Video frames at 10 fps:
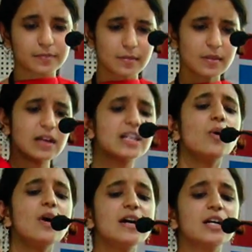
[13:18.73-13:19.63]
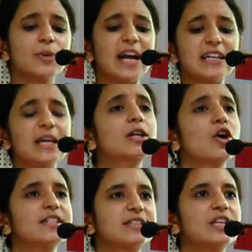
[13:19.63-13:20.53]
Now, 20 clause
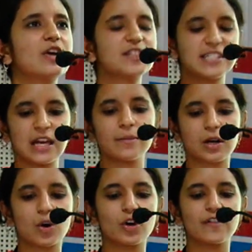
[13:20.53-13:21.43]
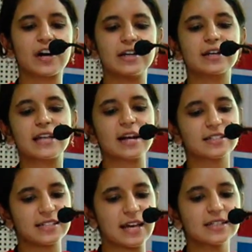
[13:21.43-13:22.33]
3 of the same Code of Conduct Act
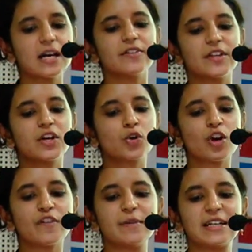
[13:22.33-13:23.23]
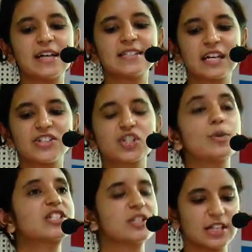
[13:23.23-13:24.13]
says that the role of media in such
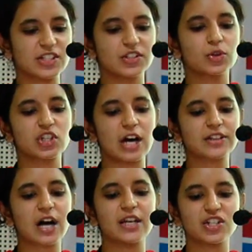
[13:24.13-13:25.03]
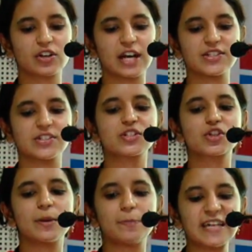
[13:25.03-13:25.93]
situations, such as the Gujarat carnage or crisis, is to be
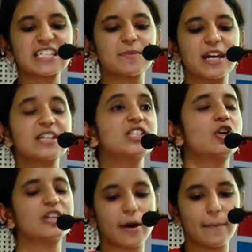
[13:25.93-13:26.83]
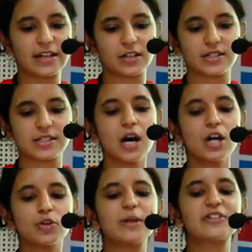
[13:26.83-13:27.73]
peacemakers and not abettors, to
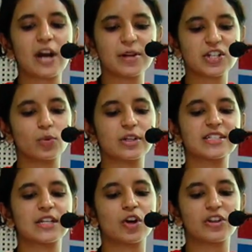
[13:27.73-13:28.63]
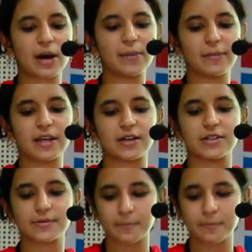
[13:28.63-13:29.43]
be troubleshooters and not troublemakers.